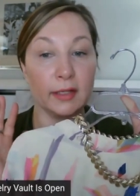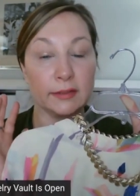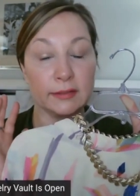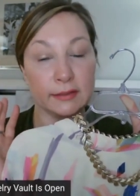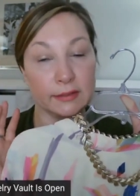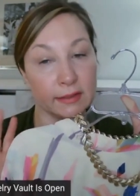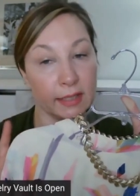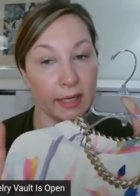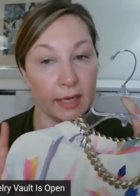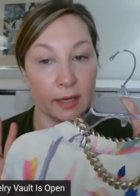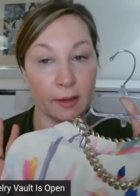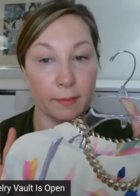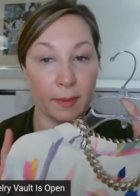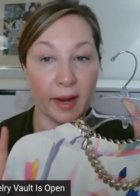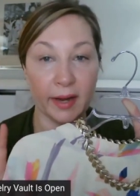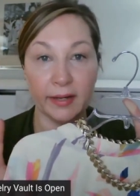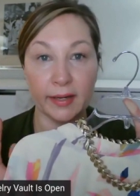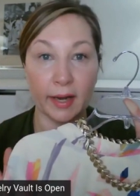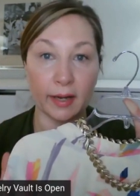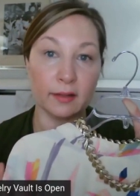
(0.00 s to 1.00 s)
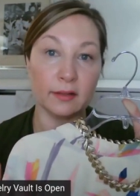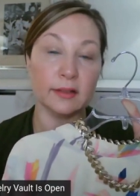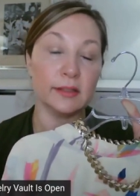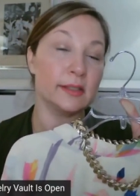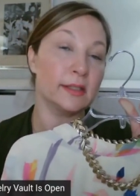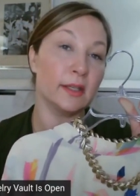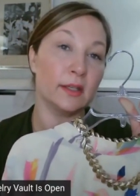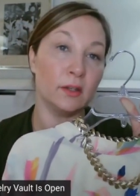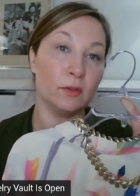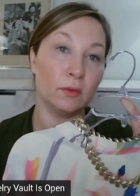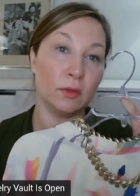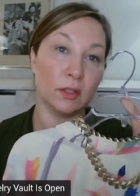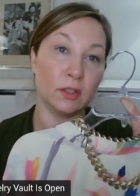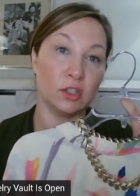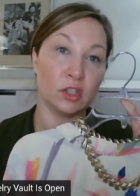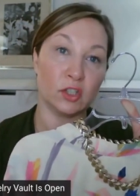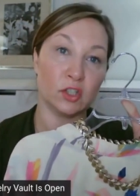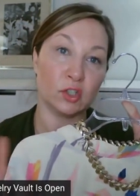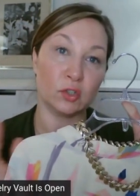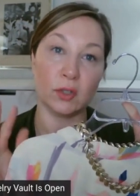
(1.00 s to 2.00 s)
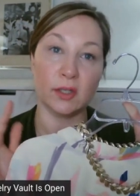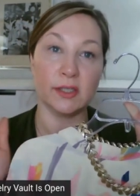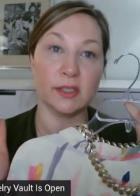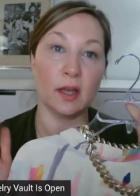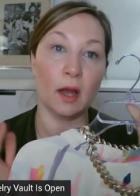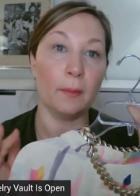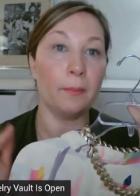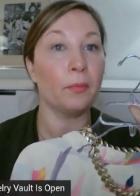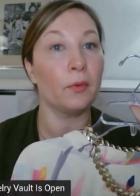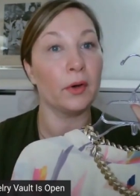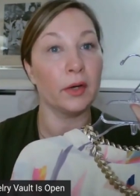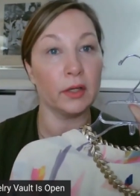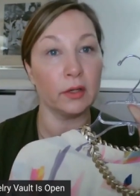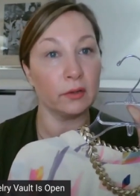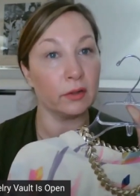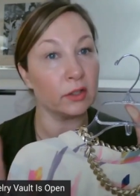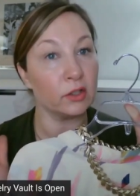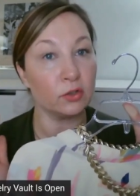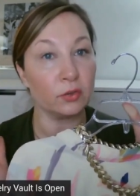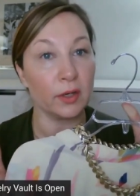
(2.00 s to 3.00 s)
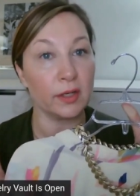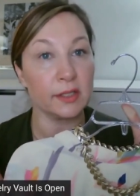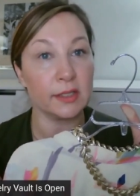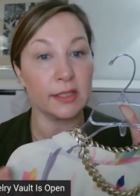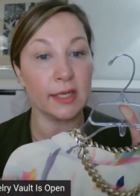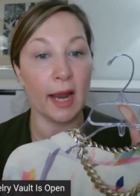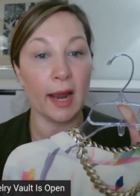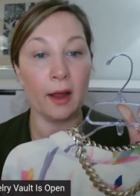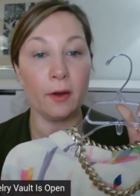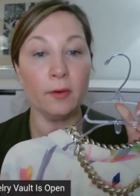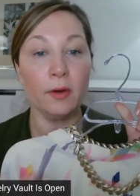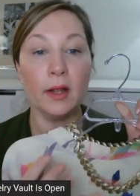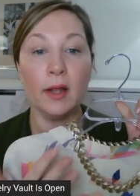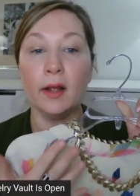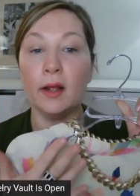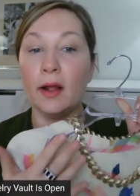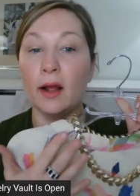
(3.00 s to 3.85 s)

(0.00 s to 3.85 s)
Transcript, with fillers: a standby necklace that you can just dress up or you can dress down.